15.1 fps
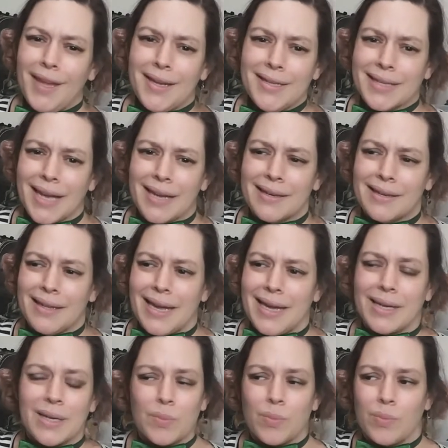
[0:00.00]
it's kind of
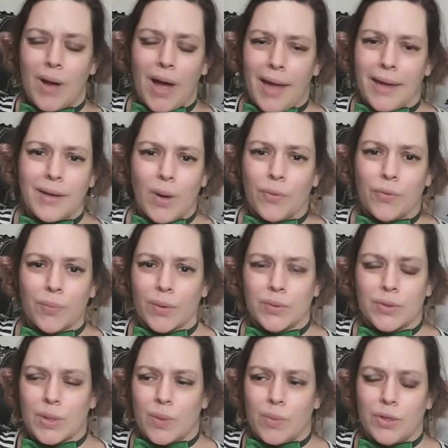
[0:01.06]
like I go through,
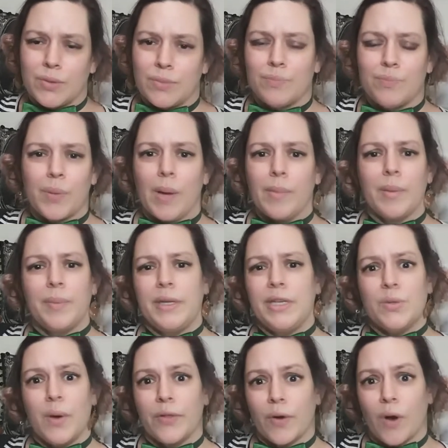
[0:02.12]
so we'll probably
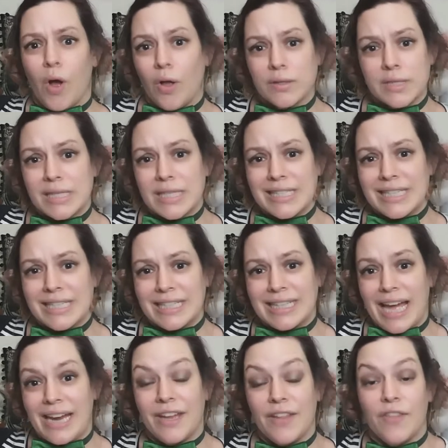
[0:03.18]
do other hauls and things like
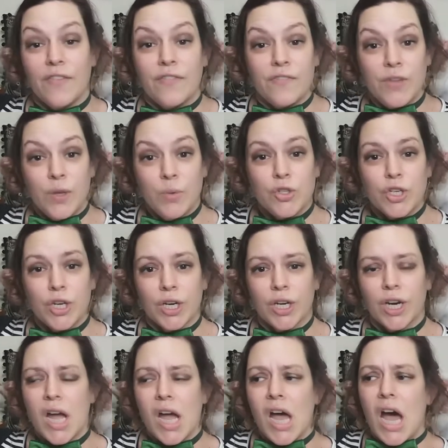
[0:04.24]
that in the
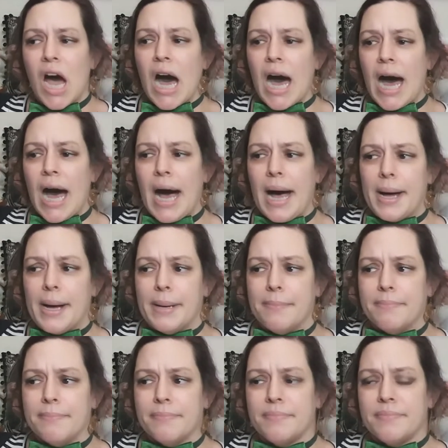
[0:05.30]
future.
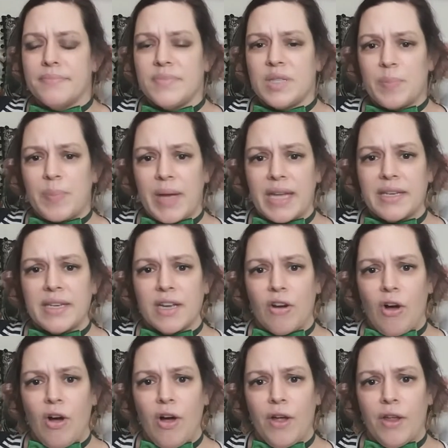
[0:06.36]
Um, depending
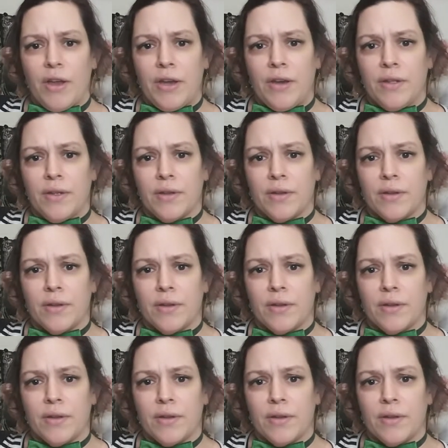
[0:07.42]
on